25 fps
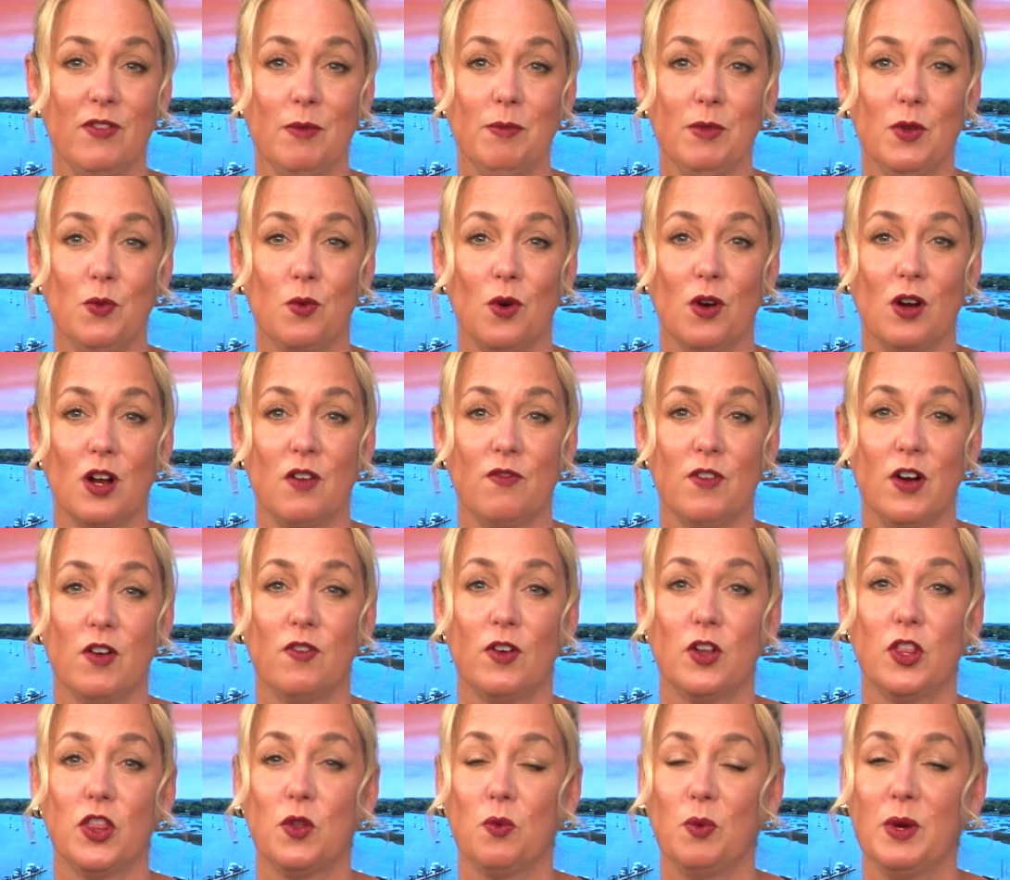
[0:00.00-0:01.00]
from the work of
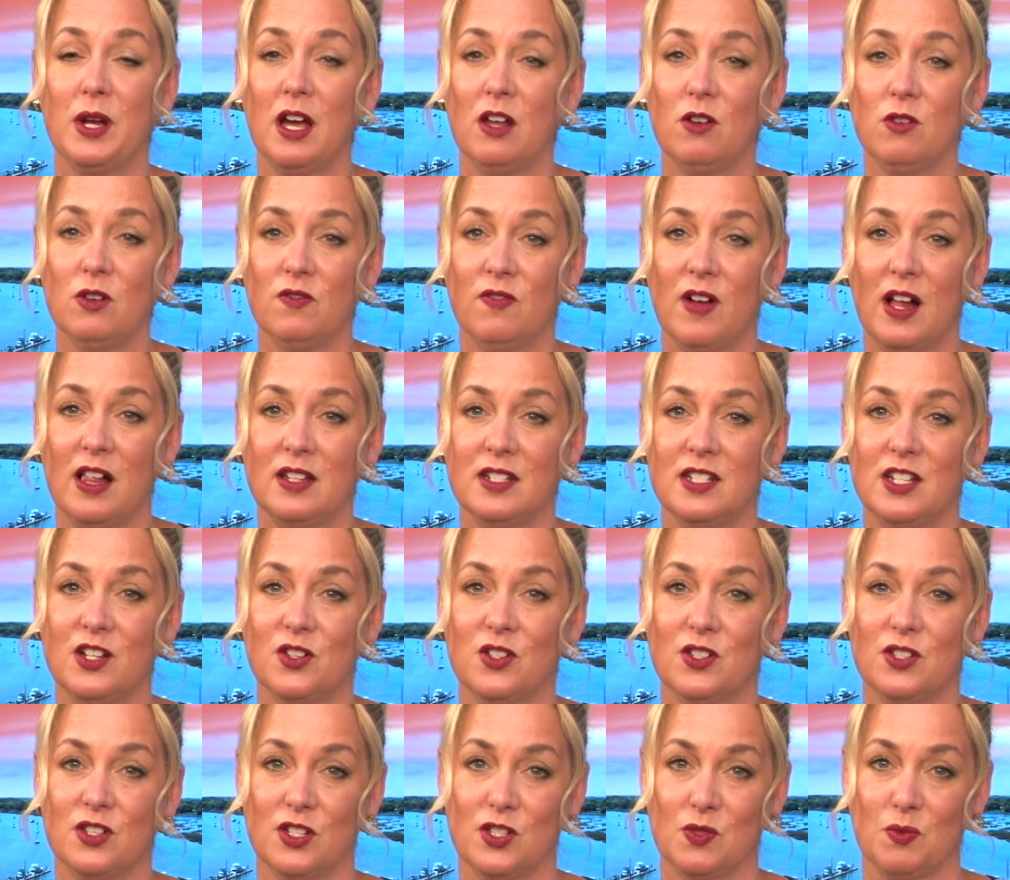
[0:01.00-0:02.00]
over 300
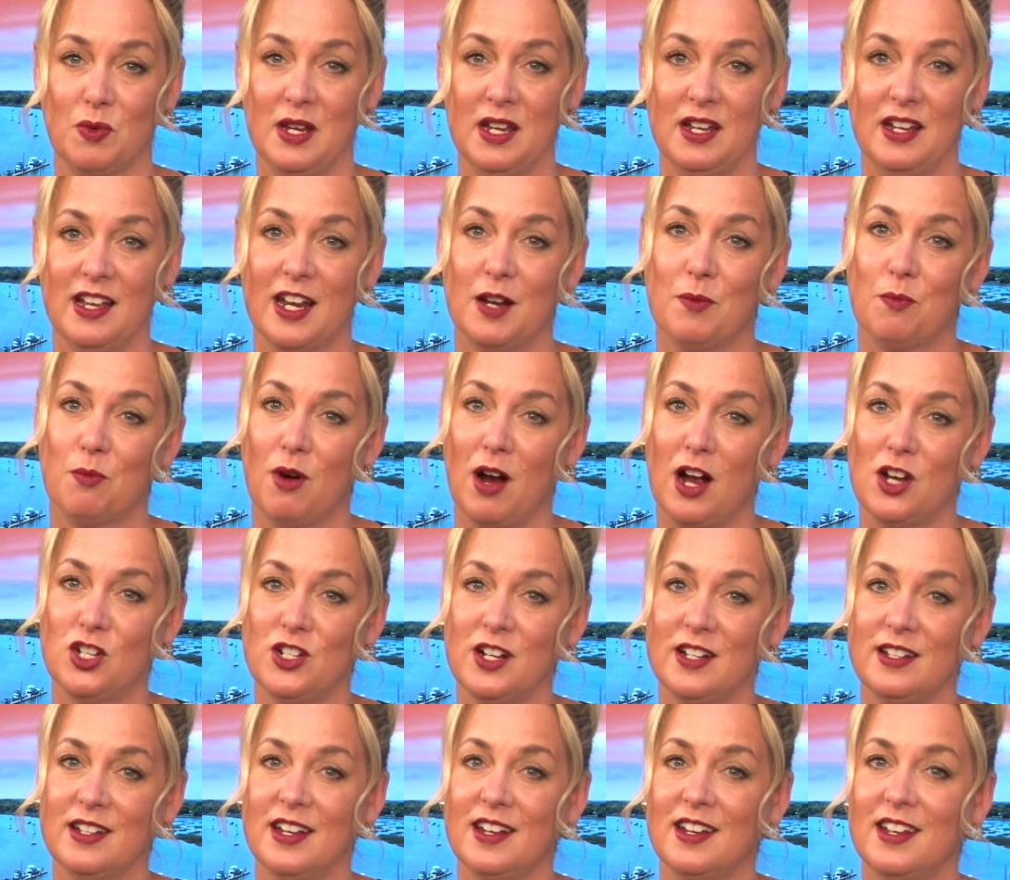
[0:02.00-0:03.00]
volunteers this week at a
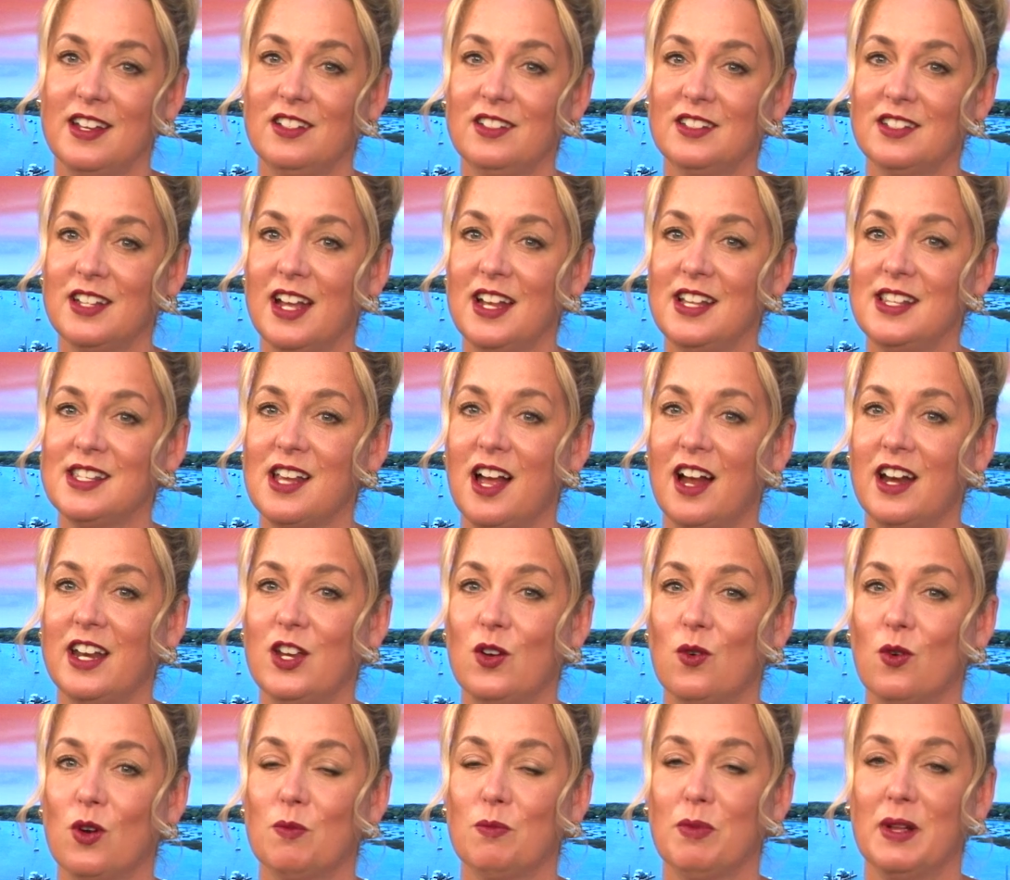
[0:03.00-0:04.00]
project at Hilton Head's
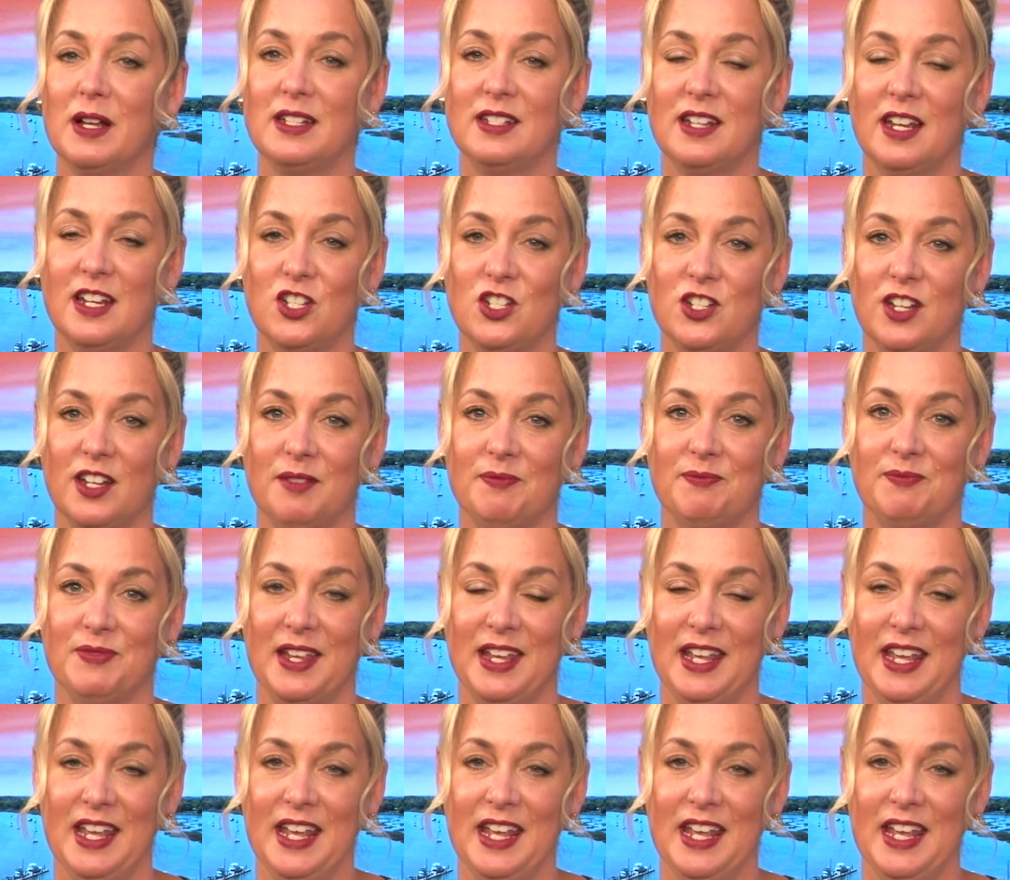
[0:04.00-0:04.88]
Honeyhorn Plantation.